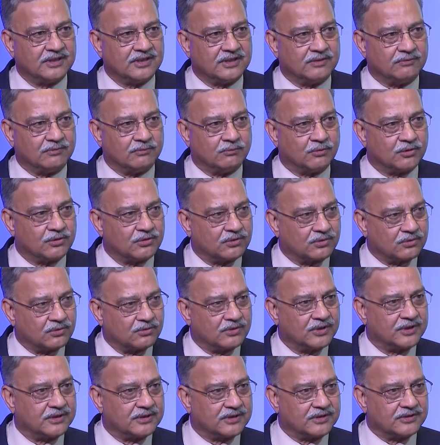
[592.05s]
if you want to
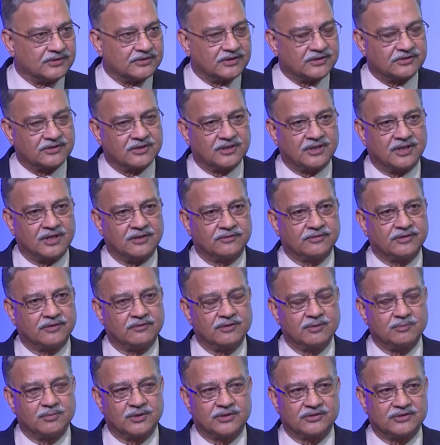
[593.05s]
grow at
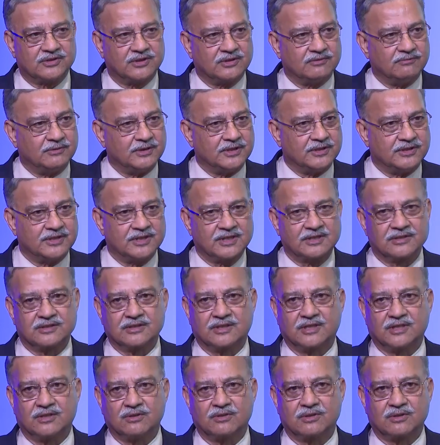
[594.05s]
6.5%, 7%, we
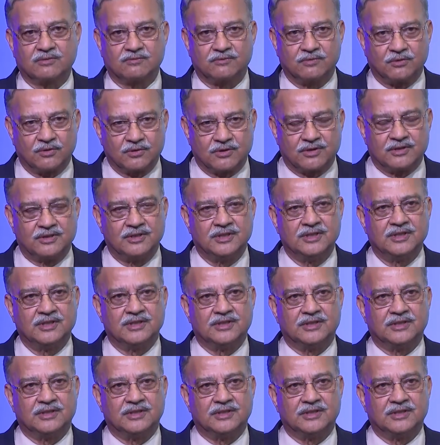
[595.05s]
just cannot afford